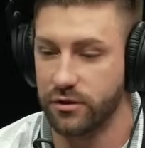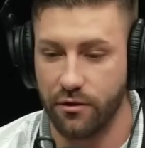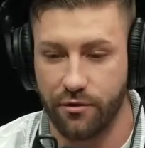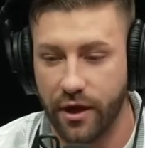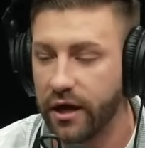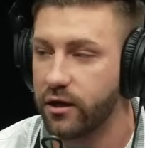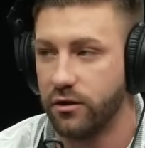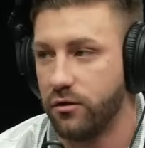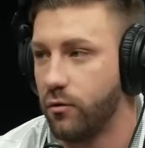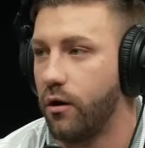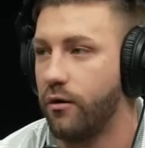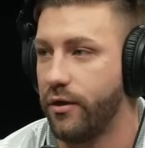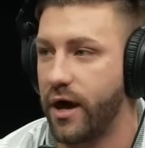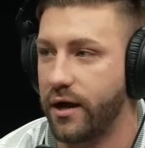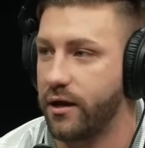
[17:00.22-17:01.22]
They can do all
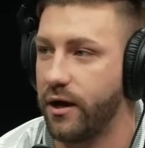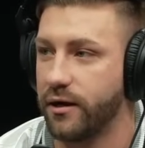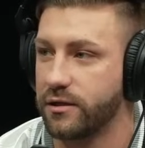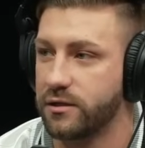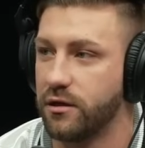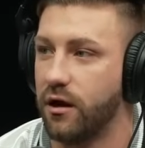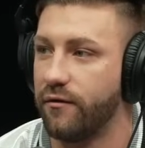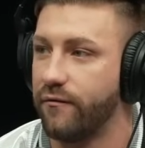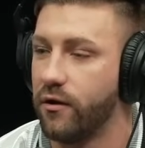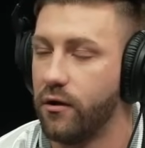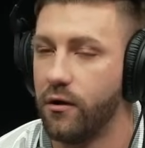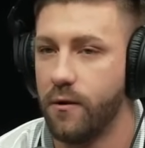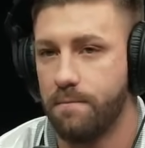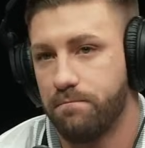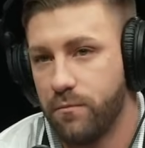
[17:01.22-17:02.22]
that kind of stuff.
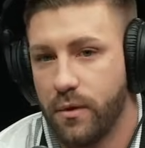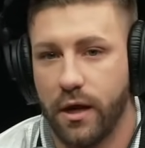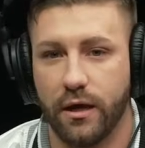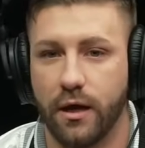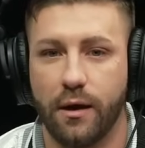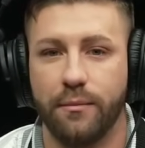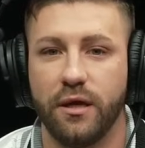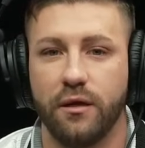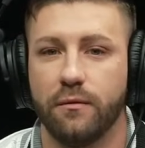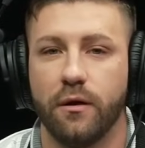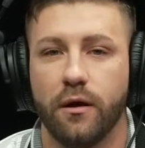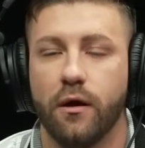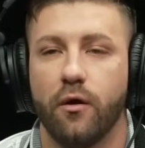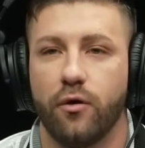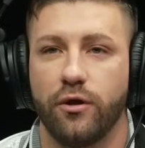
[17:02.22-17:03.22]
And
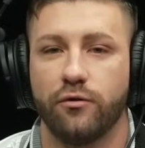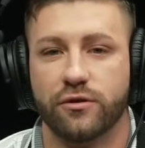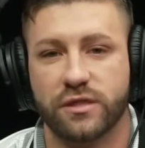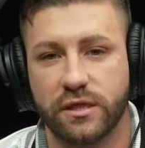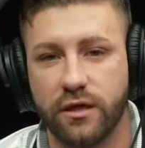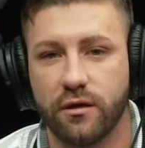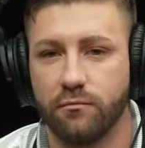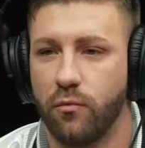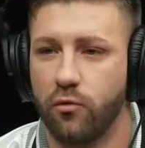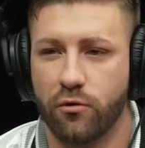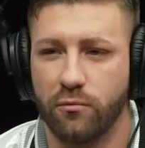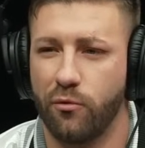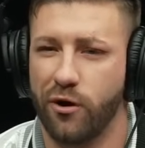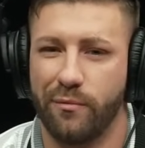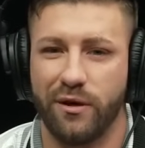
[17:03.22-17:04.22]
you're seeing more
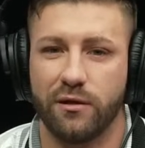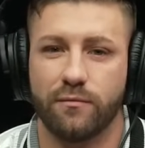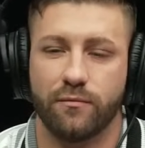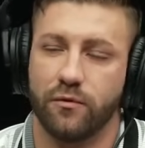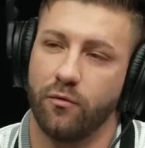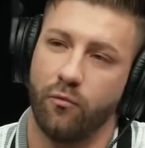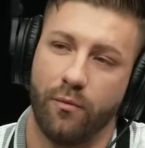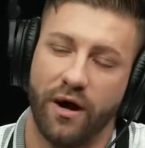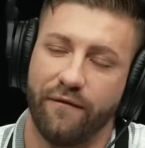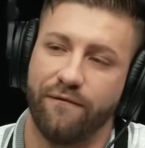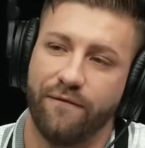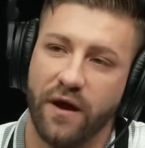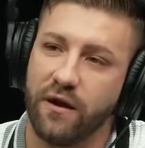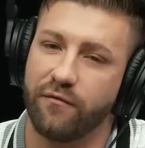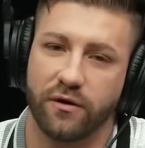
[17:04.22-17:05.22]
and more. My
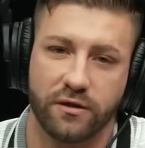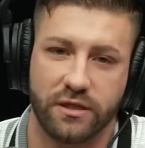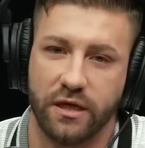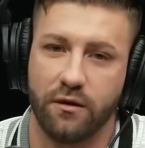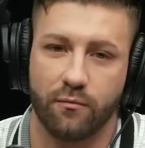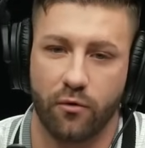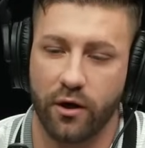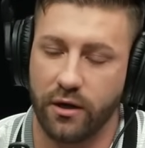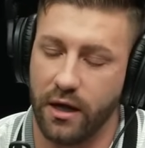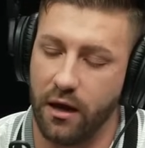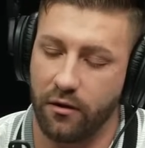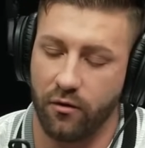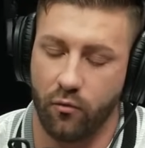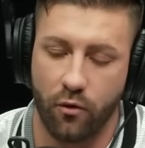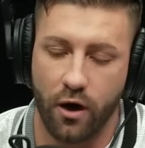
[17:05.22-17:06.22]
favorite team right now
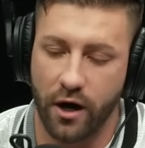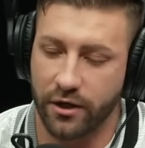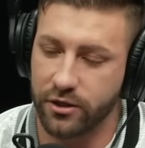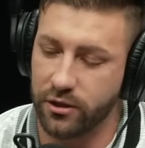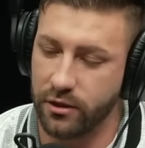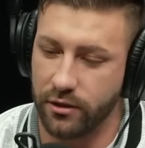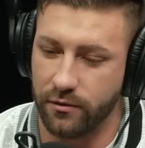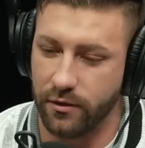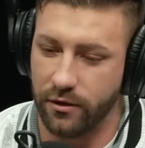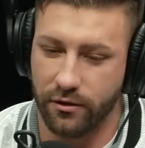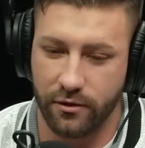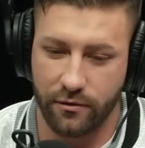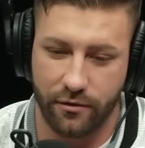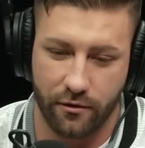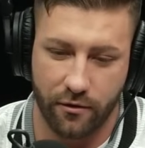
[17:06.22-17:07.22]
to watch, and
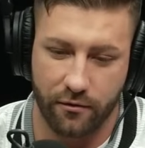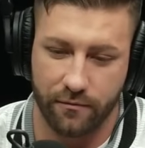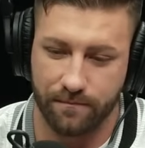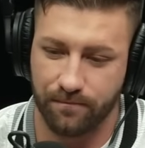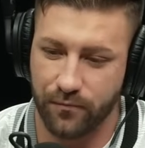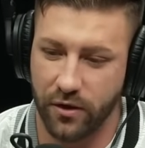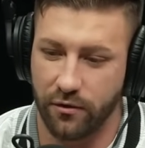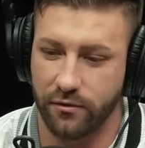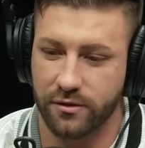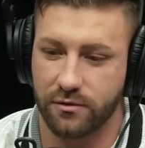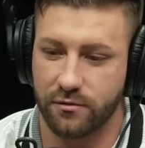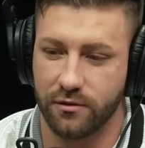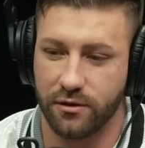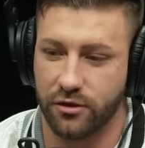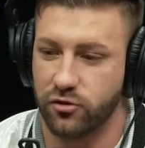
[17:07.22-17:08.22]
they're, it's
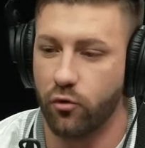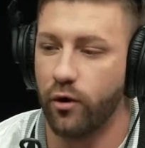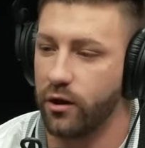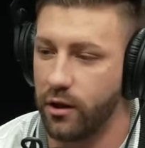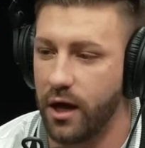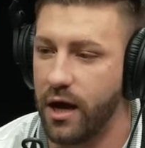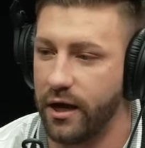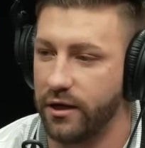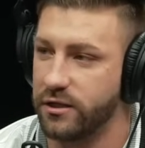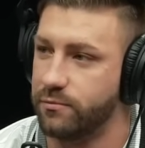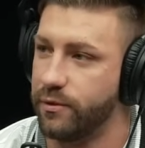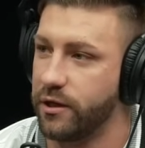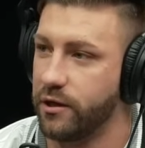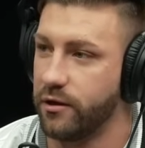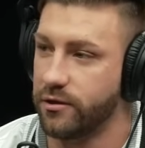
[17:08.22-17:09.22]
the Detroit Lions,
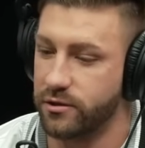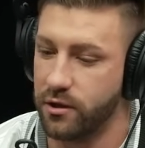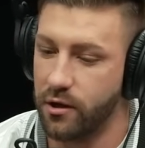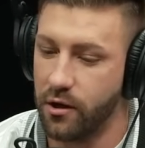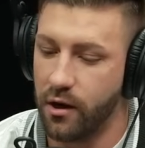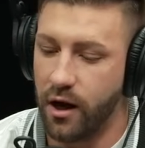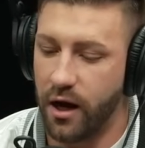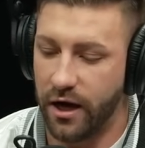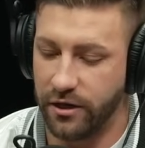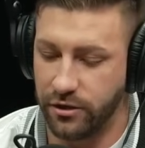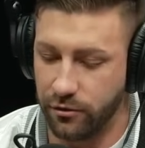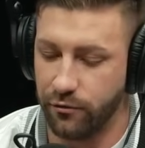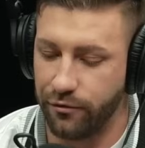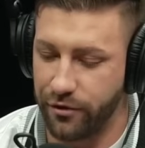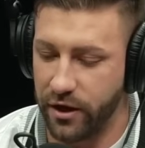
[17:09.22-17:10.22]
because I
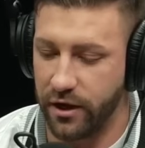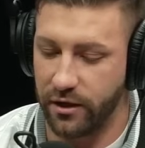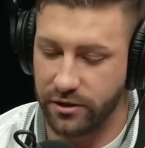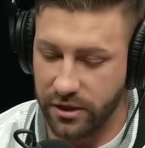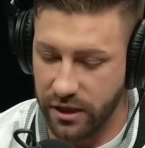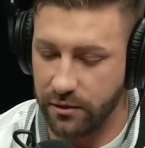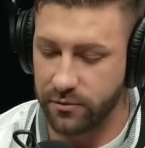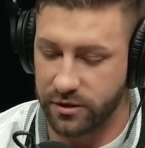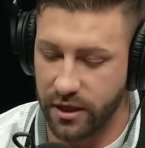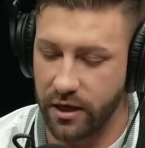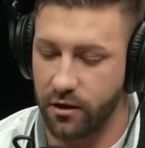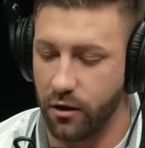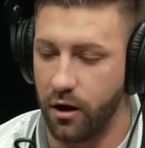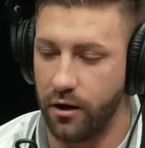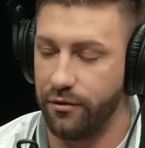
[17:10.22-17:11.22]
do think teams take
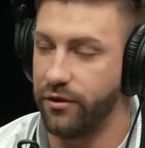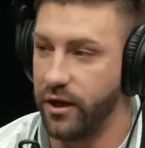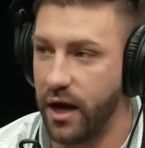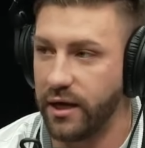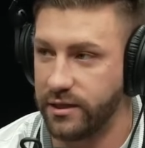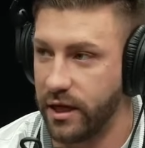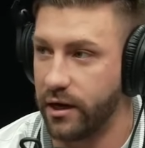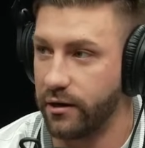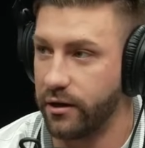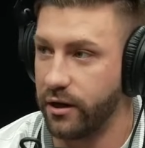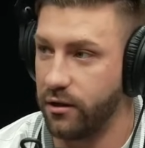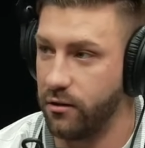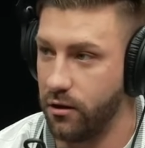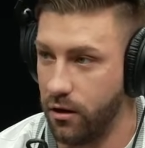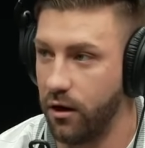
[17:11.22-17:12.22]
on the
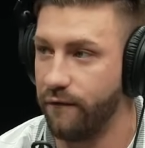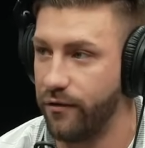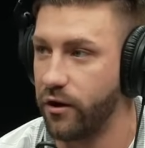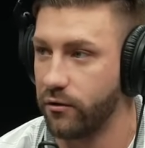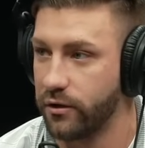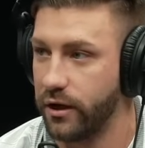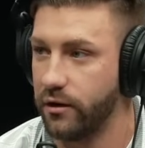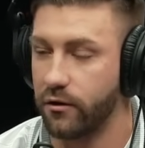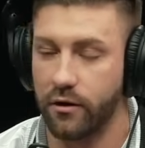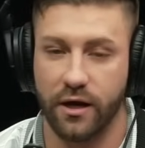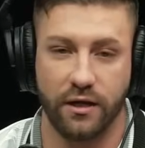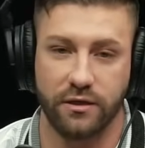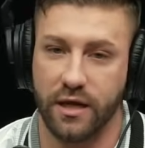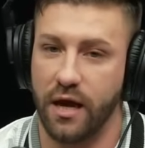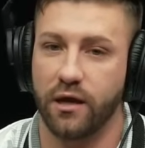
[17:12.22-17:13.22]
identity of their leader.
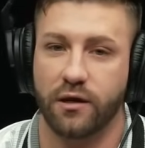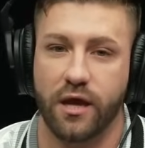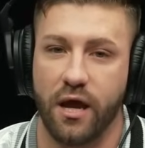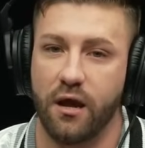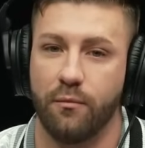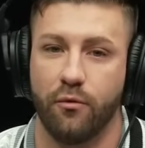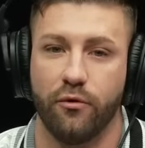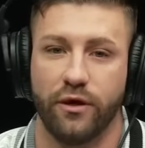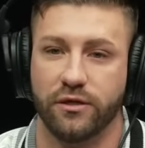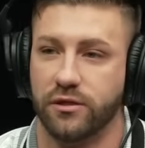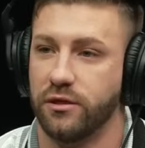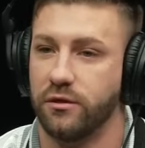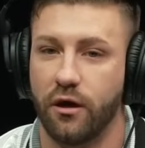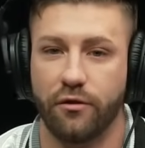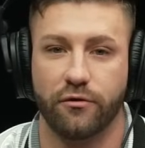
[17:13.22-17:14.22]
And Dan Campbell is
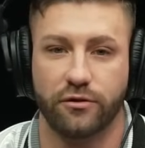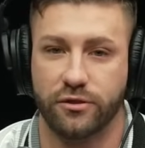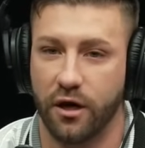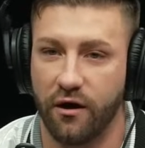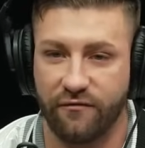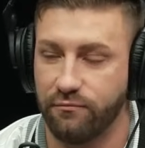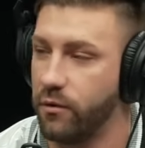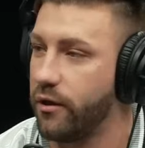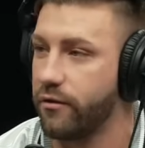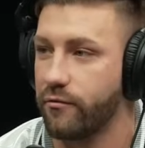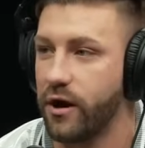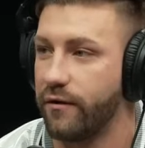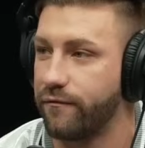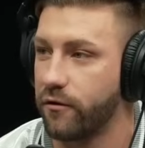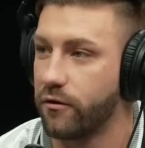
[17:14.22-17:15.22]
another tough mother
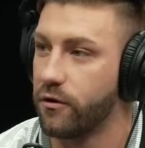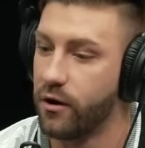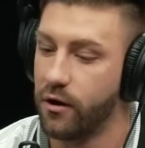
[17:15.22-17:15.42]
effer.